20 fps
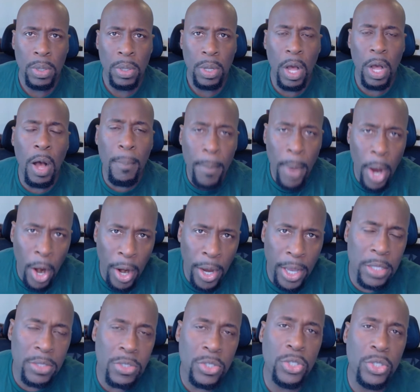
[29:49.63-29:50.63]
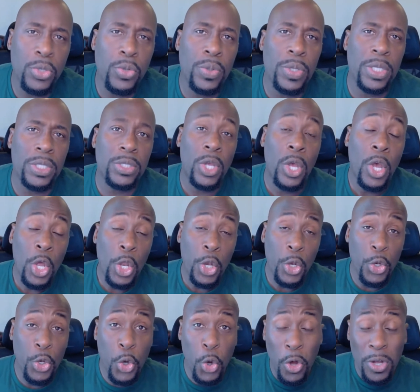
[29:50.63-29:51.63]
American students
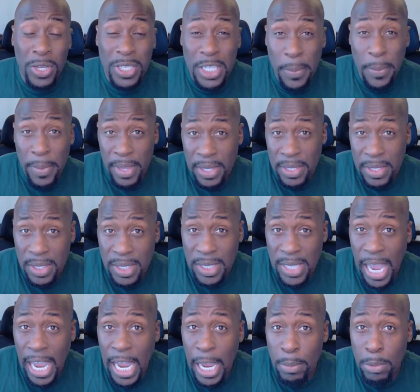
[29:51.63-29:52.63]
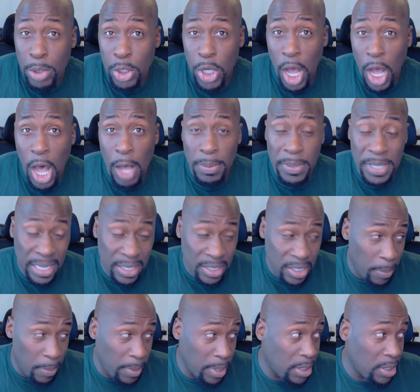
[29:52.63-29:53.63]
doing some of the same jobs and
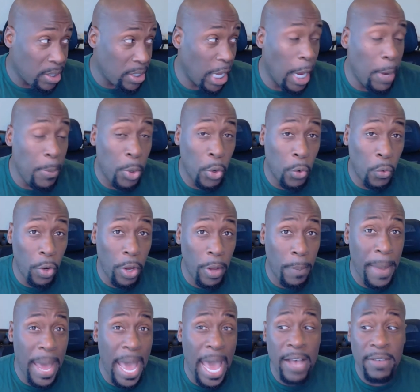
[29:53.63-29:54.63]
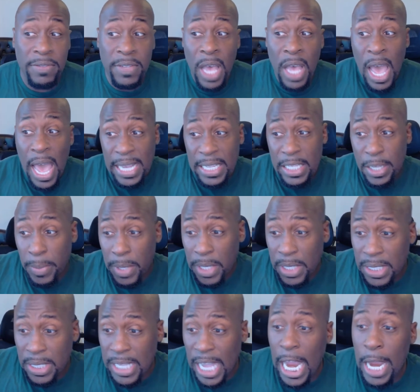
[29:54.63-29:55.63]
some of the same career paths and some of the
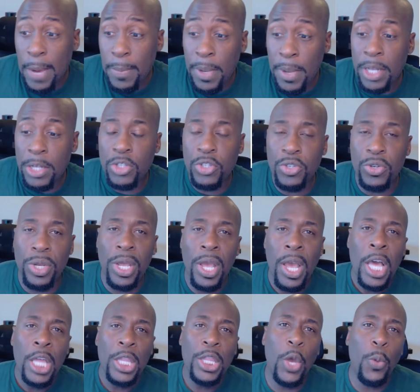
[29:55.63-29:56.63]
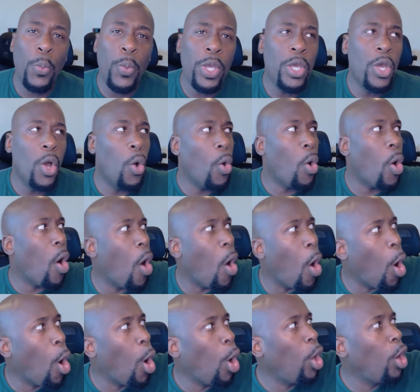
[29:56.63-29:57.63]
same industry that we go
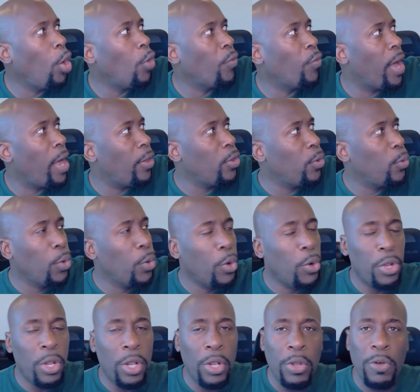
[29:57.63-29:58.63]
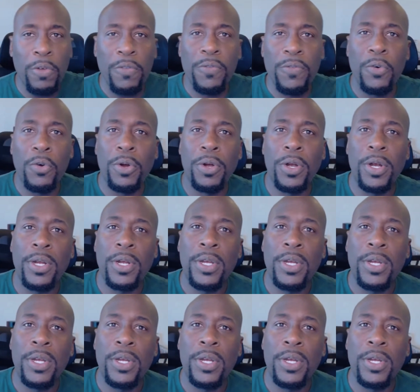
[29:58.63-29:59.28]
all around the world to look for.